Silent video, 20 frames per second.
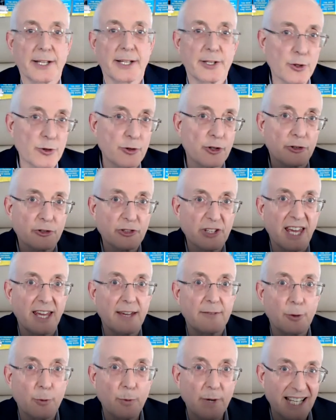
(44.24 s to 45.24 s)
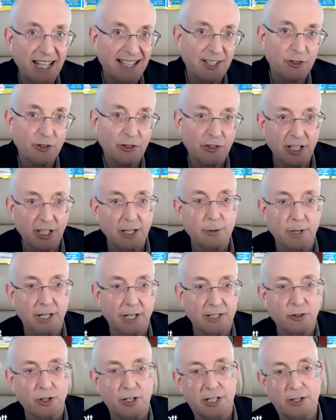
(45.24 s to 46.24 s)
And you just gave away the
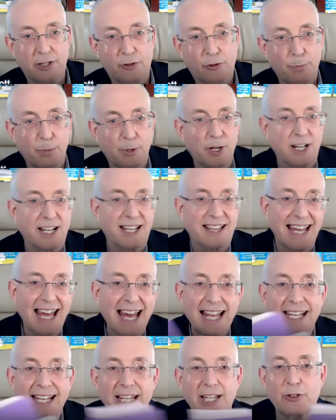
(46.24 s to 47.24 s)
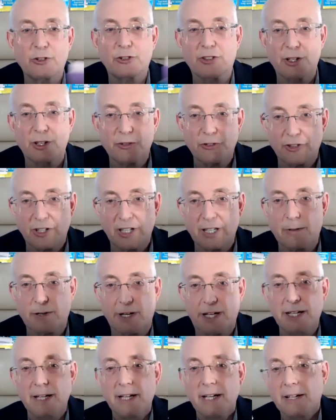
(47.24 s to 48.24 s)
secret to this book. That is the
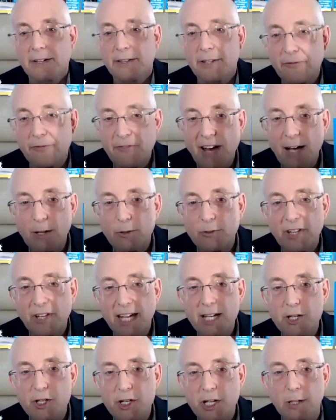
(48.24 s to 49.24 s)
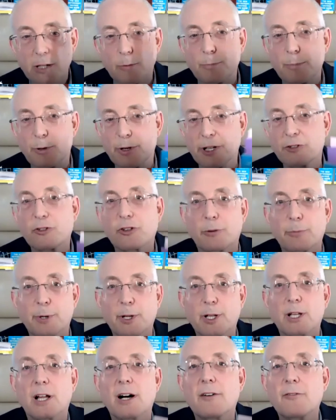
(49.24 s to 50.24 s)
secret. The foundational
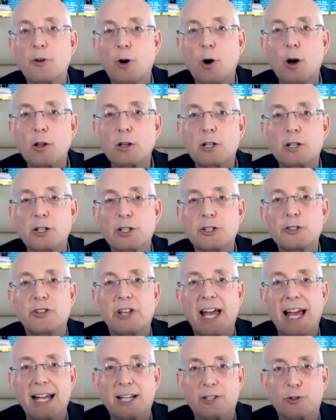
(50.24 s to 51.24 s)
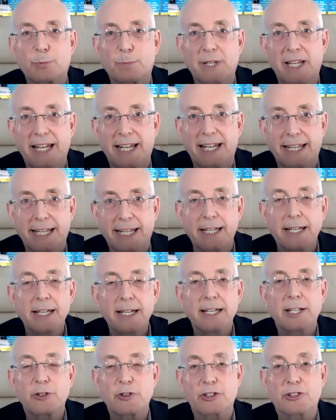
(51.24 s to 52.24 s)
principle of all good tax planning
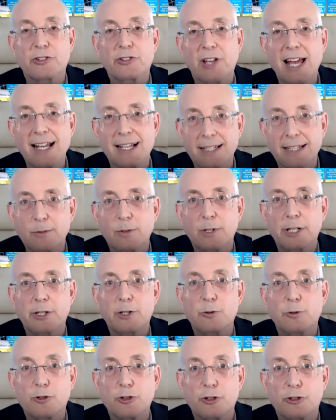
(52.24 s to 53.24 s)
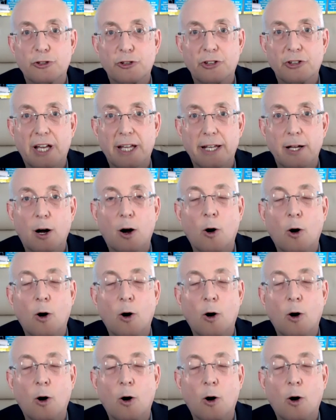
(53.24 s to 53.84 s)
is exactly what you just said.